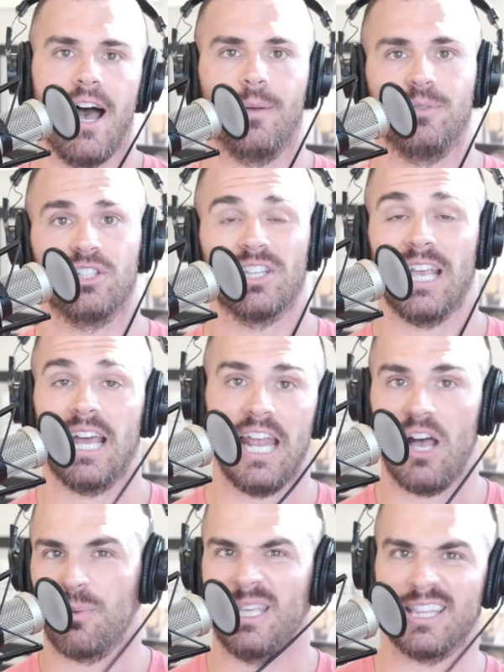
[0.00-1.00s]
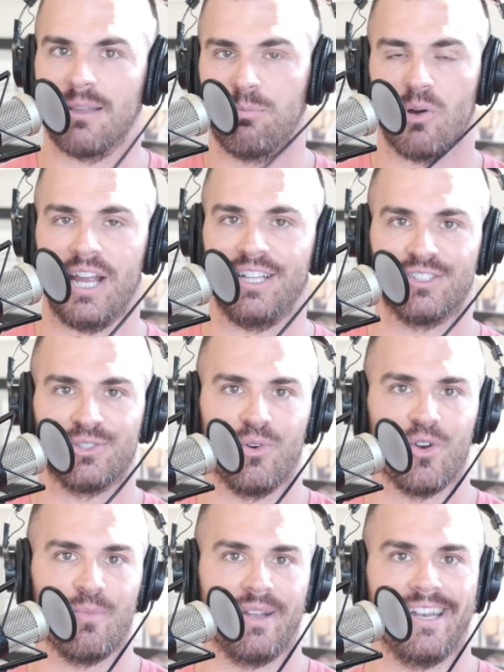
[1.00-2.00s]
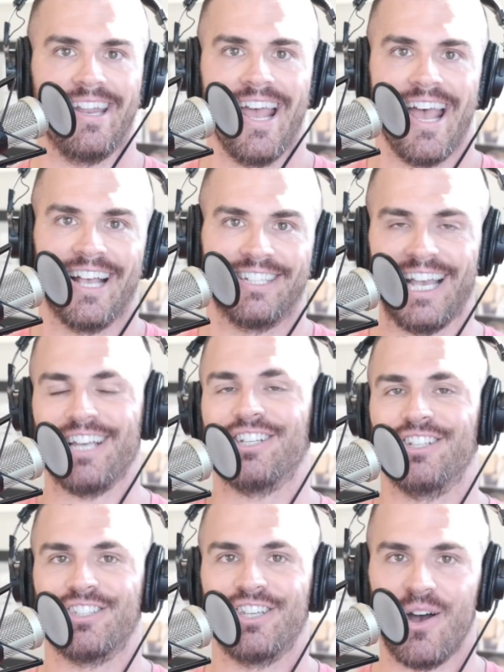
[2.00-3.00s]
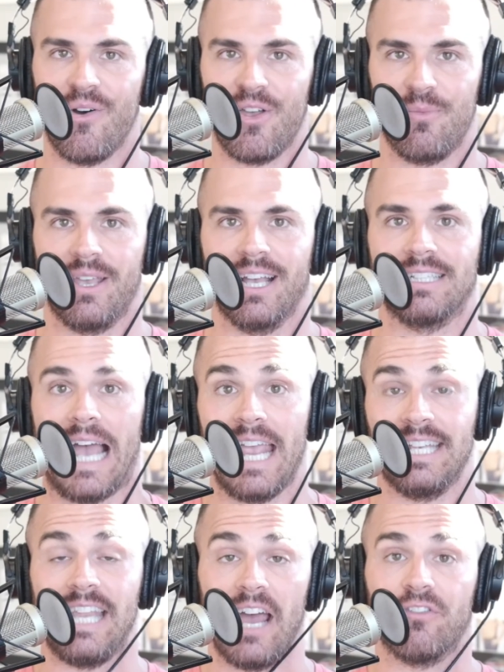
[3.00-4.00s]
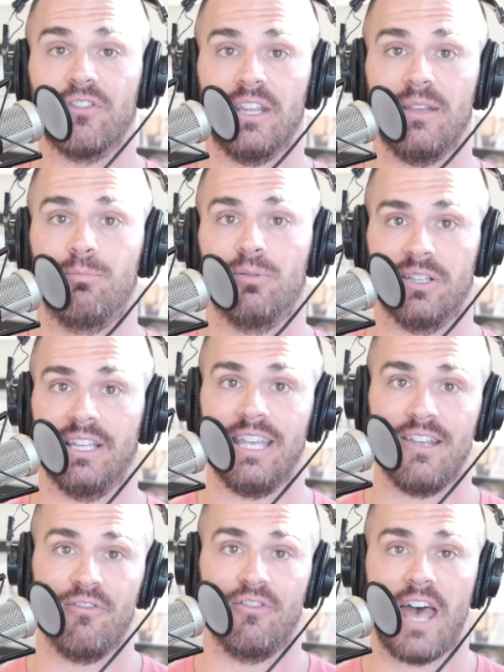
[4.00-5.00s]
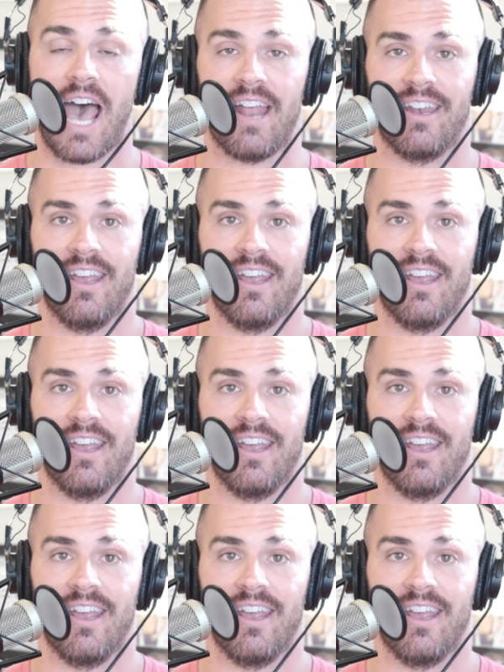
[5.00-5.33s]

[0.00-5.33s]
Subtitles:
just to kind of help get the brainstorming sessions going, because I definitely believe that